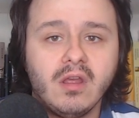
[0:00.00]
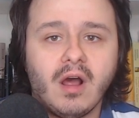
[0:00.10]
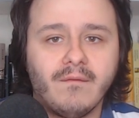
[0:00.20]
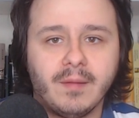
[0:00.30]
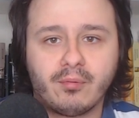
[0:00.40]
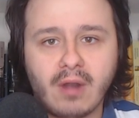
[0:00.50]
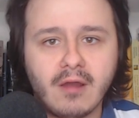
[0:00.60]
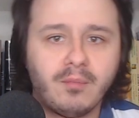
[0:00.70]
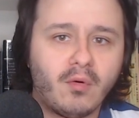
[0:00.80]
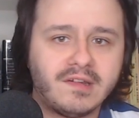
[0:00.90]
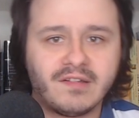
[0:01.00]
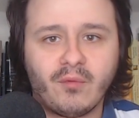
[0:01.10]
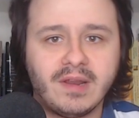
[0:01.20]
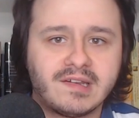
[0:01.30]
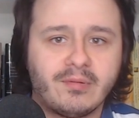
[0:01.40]
of the Proud Boys, of
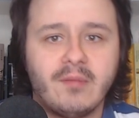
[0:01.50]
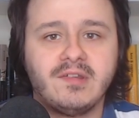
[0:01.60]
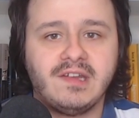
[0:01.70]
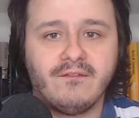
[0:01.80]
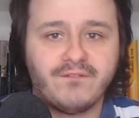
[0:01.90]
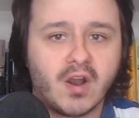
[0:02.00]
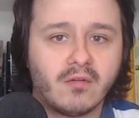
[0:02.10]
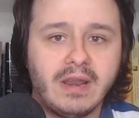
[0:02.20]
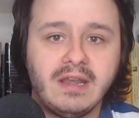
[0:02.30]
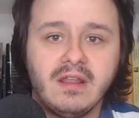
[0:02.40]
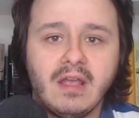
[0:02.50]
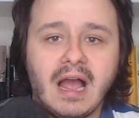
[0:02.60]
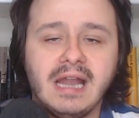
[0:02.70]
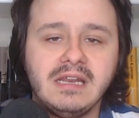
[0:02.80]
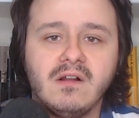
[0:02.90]
white supremacy, of far-right
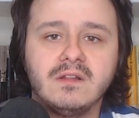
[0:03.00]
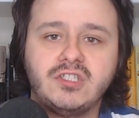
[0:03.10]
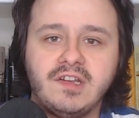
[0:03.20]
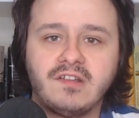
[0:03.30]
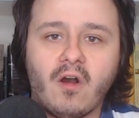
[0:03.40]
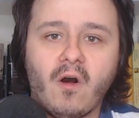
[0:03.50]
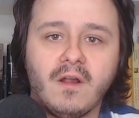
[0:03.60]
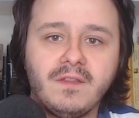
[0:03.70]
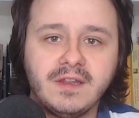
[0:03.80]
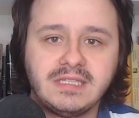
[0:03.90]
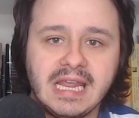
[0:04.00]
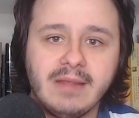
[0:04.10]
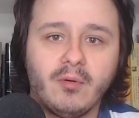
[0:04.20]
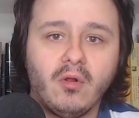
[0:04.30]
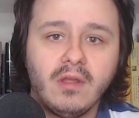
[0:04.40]
ideologies on the
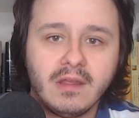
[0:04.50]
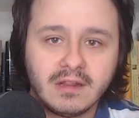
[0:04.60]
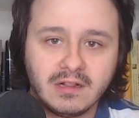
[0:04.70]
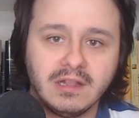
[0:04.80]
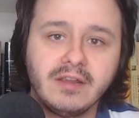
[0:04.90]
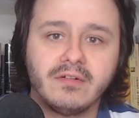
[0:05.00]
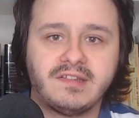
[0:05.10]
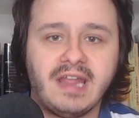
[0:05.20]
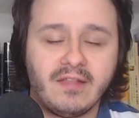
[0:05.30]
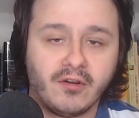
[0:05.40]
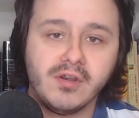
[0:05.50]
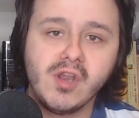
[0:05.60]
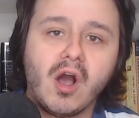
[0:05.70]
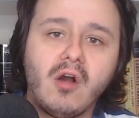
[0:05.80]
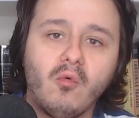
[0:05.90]
table. Clear as day. They're
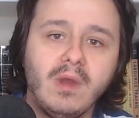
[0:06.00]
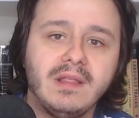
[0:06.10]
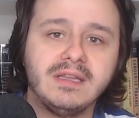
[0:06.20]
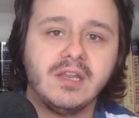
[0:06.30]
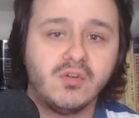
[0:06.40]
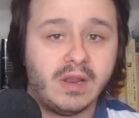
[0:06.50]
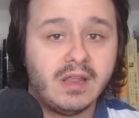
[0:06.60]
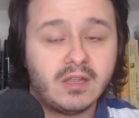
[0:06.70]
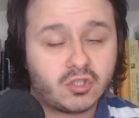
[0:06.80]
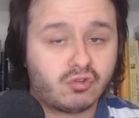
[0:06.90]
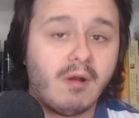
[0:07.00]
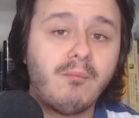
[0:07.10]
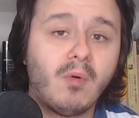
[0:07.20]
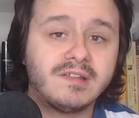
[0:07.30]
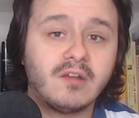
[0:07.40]
not willing to do it.
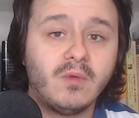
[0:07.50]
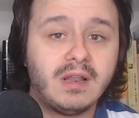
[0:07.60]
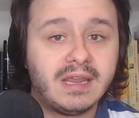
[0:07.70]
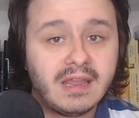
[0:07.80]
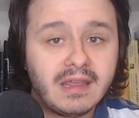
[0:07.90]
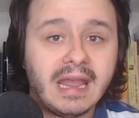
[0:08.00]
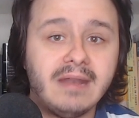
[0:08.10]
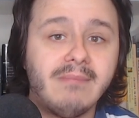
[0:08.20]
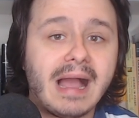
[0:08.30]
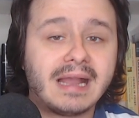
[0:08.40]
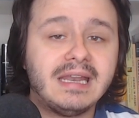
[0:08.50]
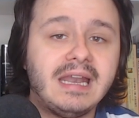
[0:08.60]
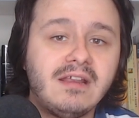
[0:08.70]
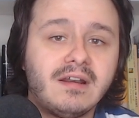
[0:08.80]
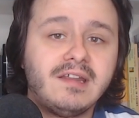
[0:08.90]
Trump wasn't willing, and
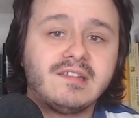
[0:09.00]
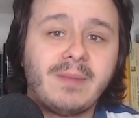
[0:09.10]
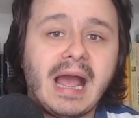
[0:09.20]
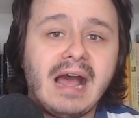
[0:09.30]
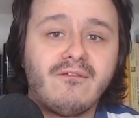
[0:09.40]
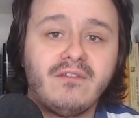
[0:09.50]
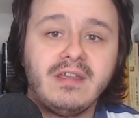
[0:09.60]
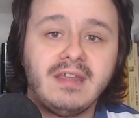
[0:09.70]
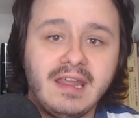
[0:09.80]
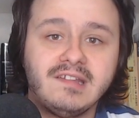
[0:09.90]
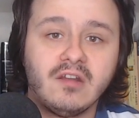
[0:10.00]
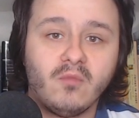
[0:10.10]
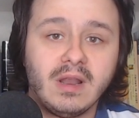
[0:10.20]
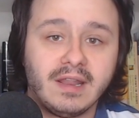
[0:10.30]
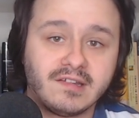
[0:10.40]
McEnany on his behalf isn't
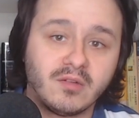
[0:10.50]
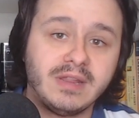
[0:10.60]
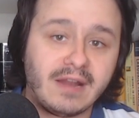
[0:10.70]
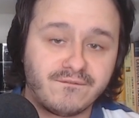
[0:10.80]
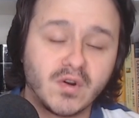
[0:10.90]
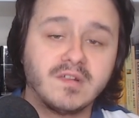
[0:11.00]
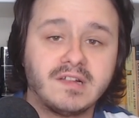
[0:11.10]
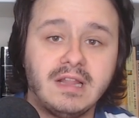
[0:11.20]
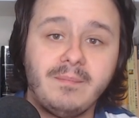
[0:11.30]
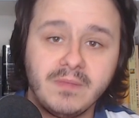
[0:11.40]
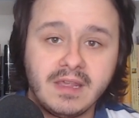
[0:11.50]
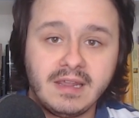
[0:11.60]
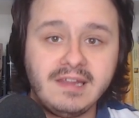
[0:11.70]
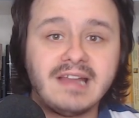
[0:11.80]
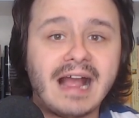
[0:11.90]
willing. So in that first clip,
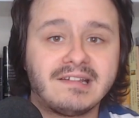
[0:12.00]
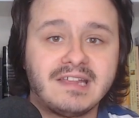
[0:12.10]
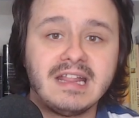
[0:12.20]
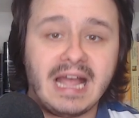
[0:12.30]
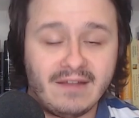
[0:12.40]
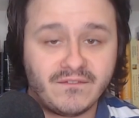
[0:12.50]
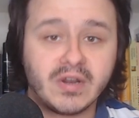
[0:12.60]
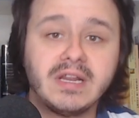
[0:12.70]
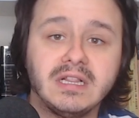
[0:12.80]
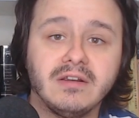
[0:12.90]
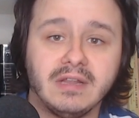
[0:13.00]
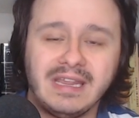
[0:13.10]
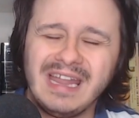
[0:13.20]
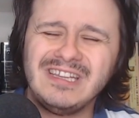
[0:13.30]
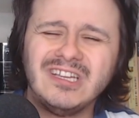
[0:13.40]
he's asking that very clearly.
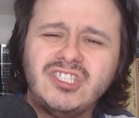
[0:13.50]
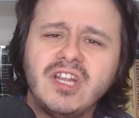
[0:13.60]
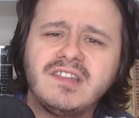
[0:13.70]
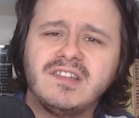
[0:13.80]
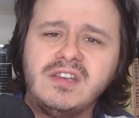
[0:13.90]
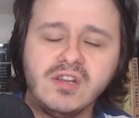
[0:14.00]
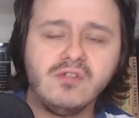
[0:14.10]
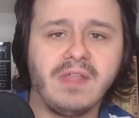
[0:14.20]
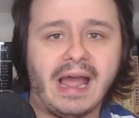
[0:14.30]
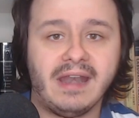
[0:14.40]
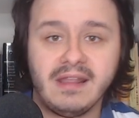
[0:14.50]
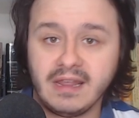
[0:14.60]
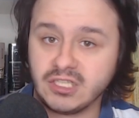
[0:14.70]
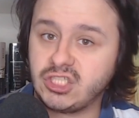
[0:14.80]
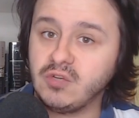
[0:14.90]
Can you just do that?
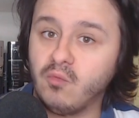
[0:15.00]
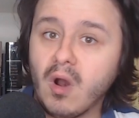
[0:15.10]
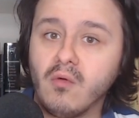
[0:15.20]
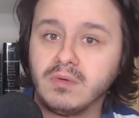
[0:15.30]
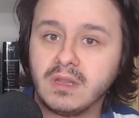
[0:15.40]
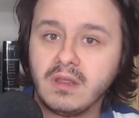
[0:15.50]
And she won't.